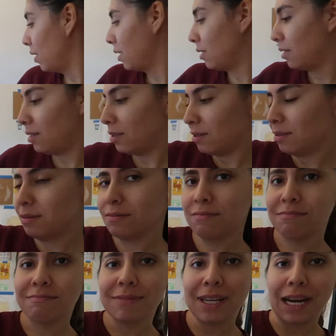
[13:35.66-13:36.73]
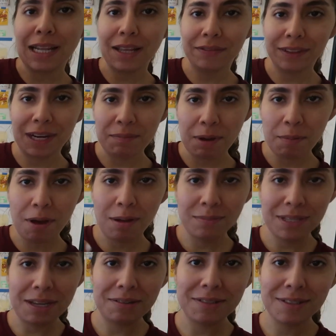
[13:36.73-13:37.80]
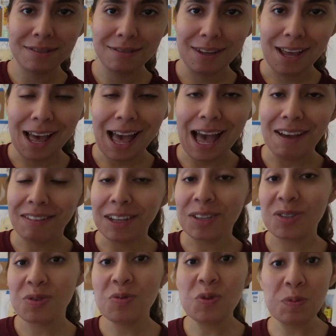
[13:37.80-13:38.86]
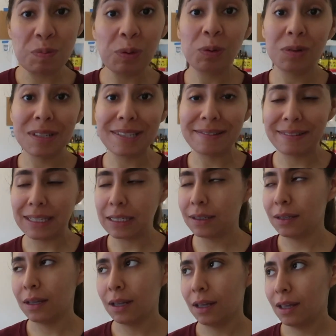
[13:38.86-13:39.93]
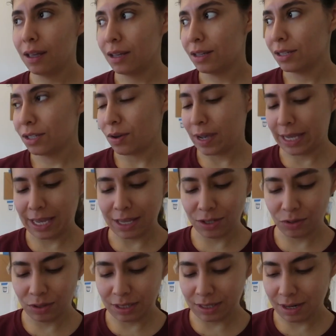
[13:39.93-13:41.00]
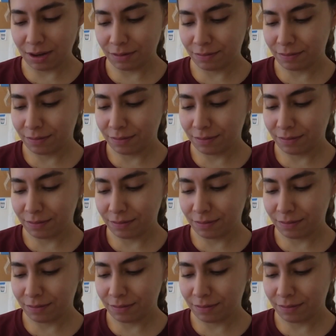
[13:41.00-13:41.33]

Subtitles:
this, and I left it at my mom's house. I have like 2 spools of it, so I can't do this now.